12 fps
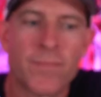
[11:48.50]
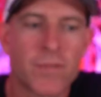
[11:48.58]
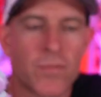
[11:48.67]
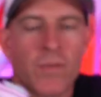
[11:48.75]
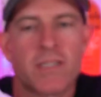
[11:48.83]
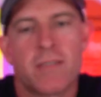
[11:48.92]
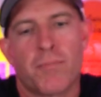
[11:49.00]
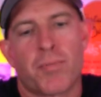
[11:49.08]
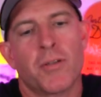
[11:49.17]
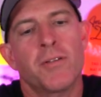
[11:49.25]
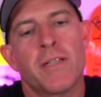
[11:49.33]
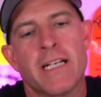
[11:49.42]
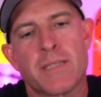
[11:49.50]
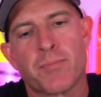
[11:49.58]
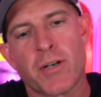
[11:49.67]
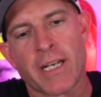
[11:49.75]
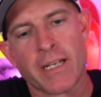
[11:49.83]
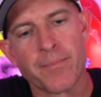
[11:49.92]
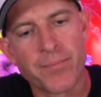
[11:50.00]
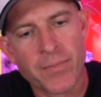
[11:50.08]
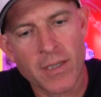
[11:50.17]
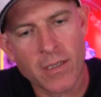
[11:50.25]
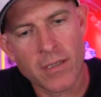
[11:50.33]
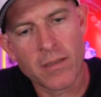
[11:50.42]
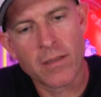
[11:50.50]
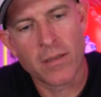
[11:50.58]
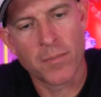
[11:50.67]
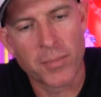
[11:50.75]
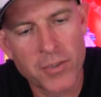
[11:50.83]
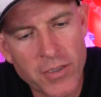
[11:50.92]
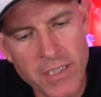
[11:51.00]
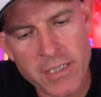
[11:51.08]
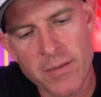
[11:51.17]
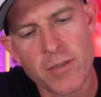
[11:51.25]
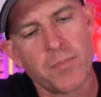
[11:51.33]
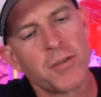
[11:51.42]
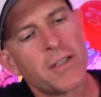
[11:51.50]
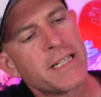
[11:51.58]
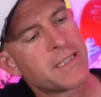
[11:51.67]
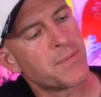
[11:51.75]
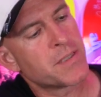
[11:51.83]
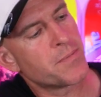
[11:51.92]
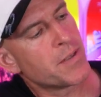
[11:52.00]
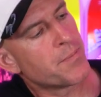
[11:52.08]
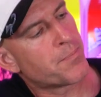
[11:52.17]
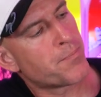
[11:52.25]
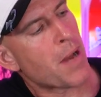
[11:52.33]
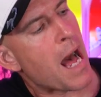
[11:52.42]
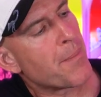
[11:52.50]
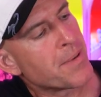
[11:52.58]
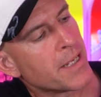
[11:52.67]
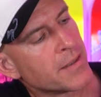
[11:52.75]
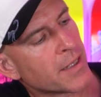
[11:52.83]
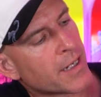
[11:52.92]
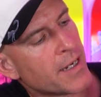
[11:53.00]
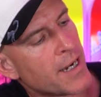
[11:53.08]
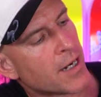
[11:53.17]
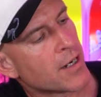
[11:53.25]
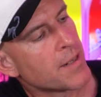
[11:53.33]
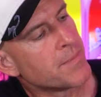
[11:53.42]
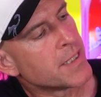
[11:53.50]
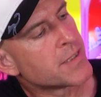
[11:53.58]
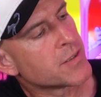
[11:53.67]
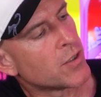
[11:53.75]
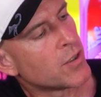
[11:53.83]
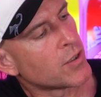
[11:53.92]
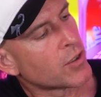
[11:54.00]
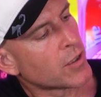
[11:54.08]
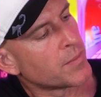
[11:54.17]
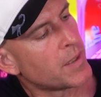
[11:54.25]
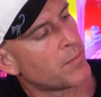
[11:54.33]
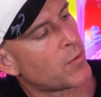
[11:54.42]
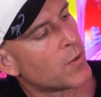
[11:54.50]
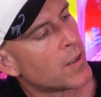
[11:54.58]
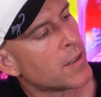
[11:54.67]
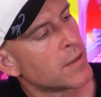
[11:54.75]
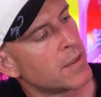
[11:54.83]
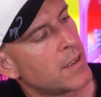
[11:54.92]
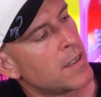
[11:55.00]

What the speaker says: So what's the blue lace bringing? The blue lace seems to be popping the canary midsole a little bit more.